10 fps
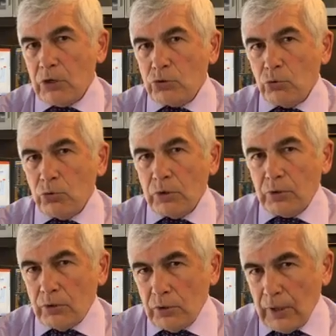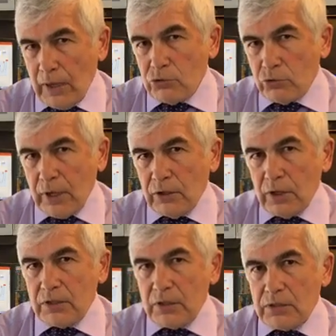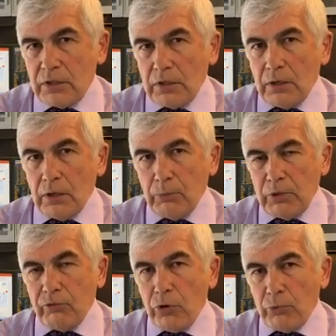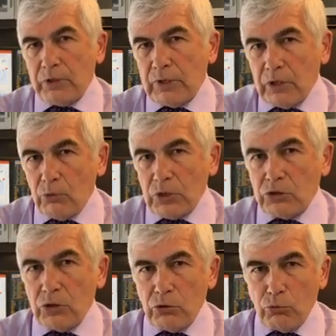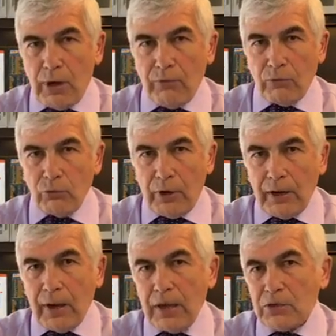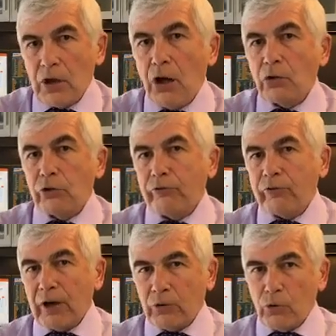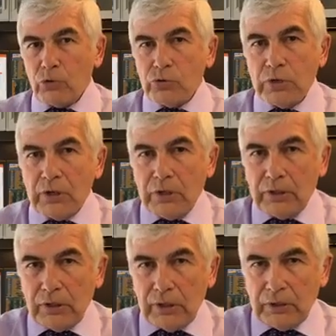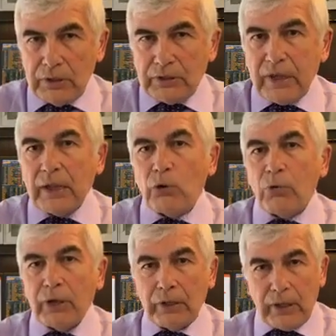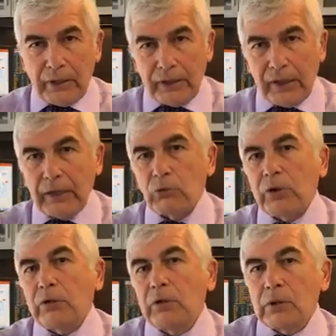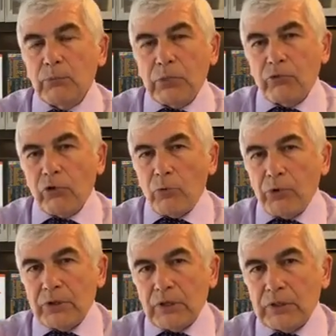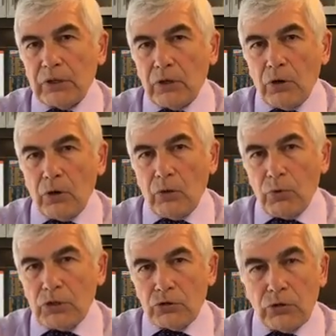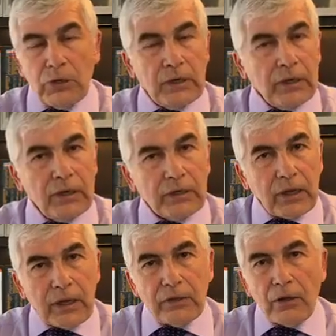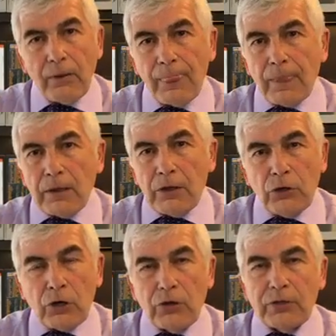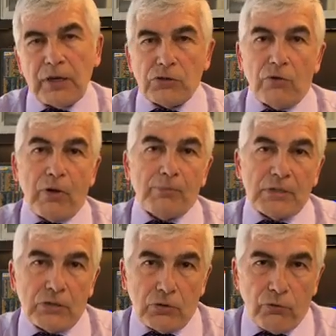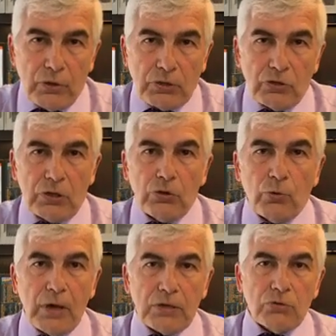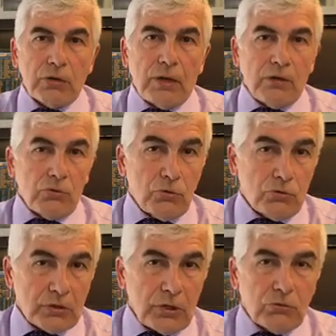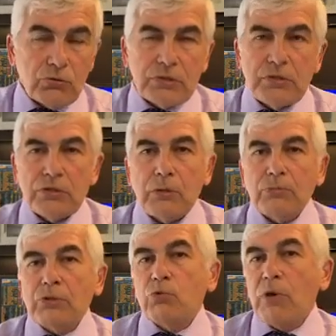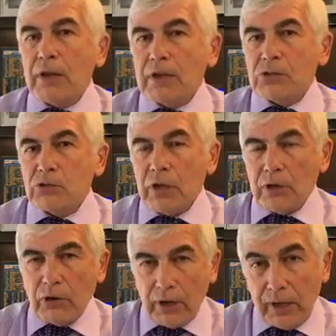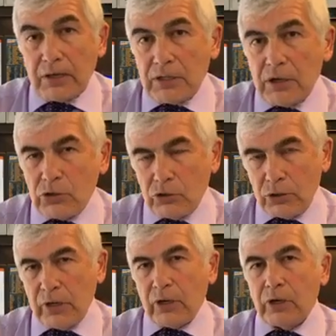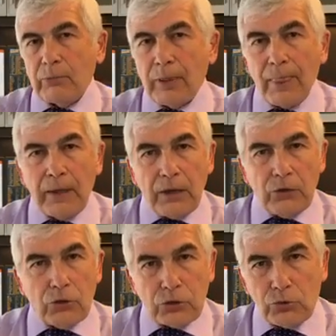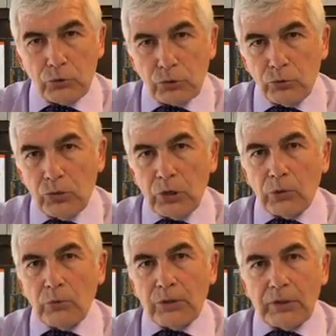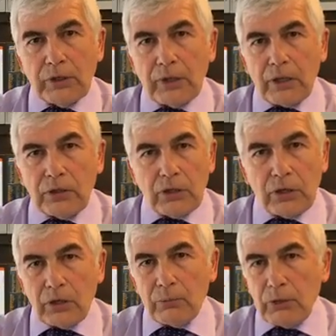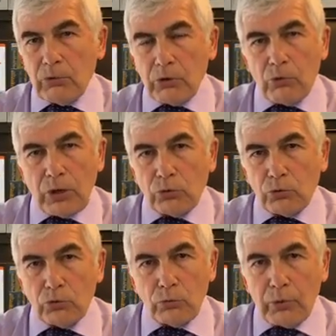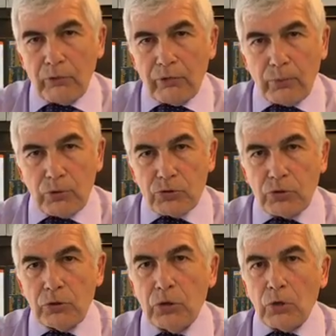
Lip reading: So as you can notice, before predict a recession, you have to analyze all the factors, the tailwind and the headwind, before predicting a recession. In Canada, in the context of absence of recession in the US, you start to see some reacceleration in the economy. In the Q2, we think that the economy will grow at 2.5%.